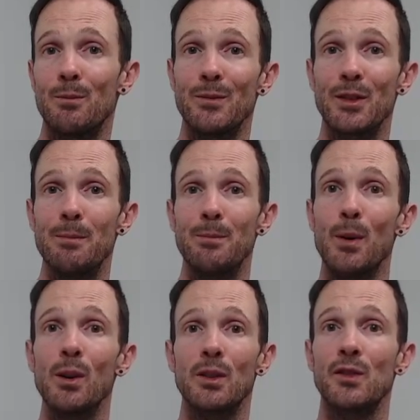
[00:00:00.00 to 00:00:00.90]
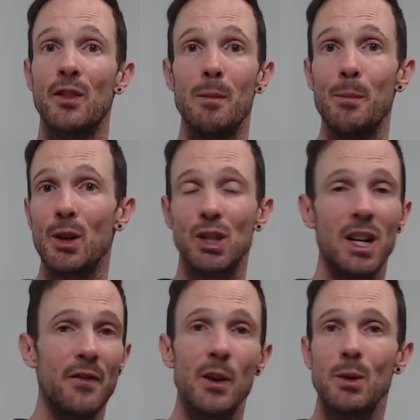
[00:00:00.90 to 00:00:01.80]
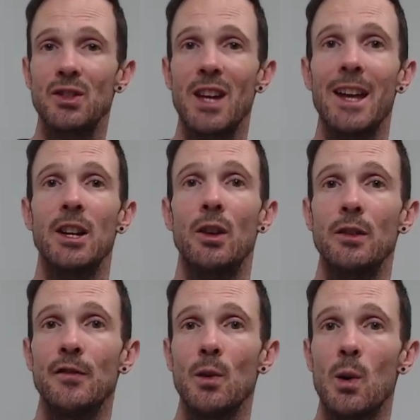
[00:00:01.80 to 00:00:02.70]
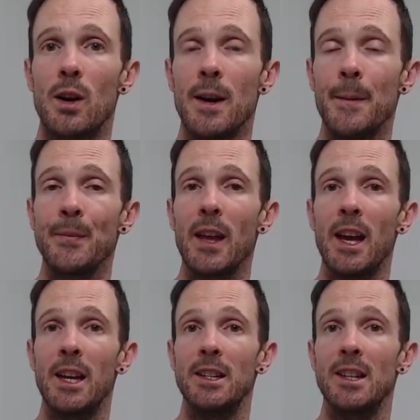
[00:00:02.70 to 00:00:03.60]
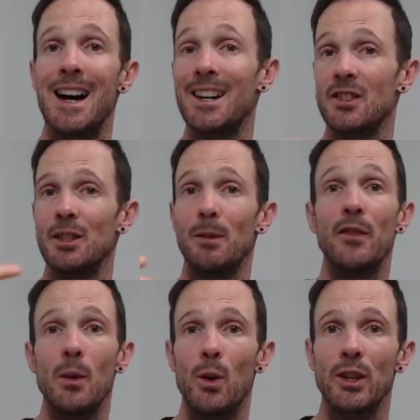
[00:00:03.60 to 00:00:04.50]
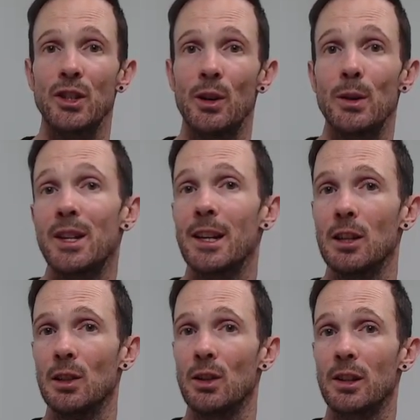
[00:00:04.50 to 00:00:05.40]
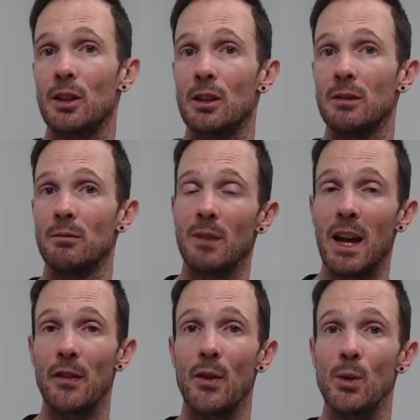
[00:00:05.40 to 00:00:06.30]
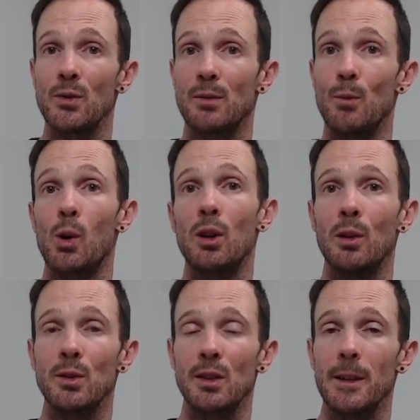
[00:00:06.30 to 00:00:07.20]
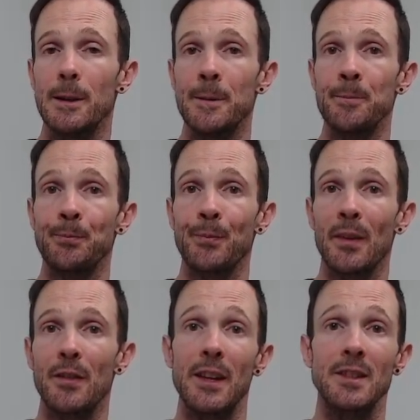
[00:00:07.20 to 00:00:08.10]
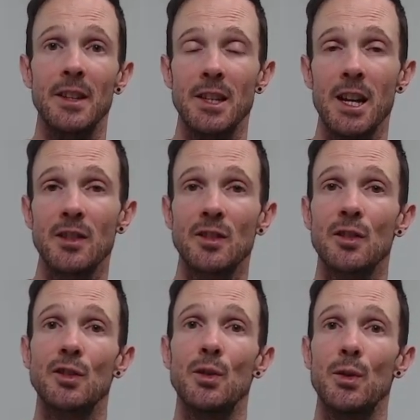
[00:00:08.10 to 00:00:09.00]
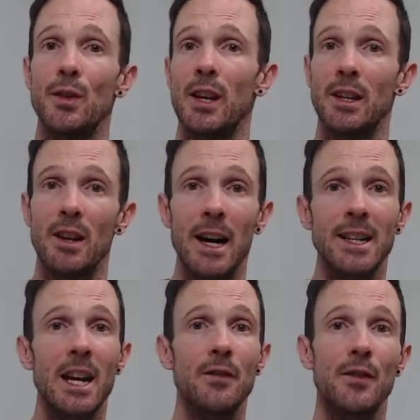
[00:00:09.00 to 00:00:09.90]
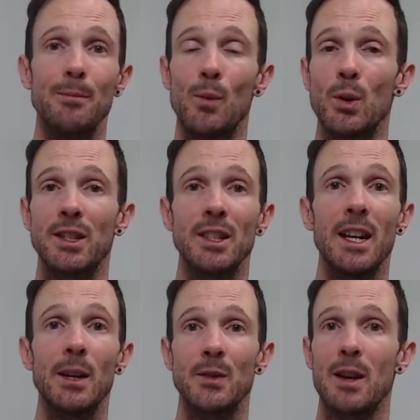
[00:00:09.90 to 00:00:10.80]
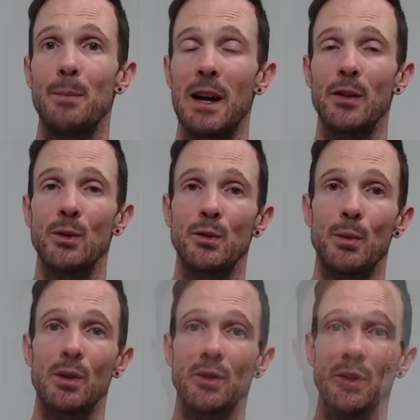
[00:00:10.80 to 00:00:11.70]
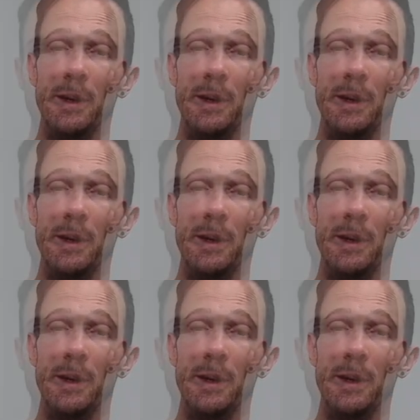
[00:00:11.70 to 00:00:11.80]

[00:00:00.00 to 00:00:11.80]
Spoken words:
some books from a bookshelf that were scattered on the floor, and asked them if they wanted to go and take a look at those more closely. They said yes, so then I gave them more details about those books.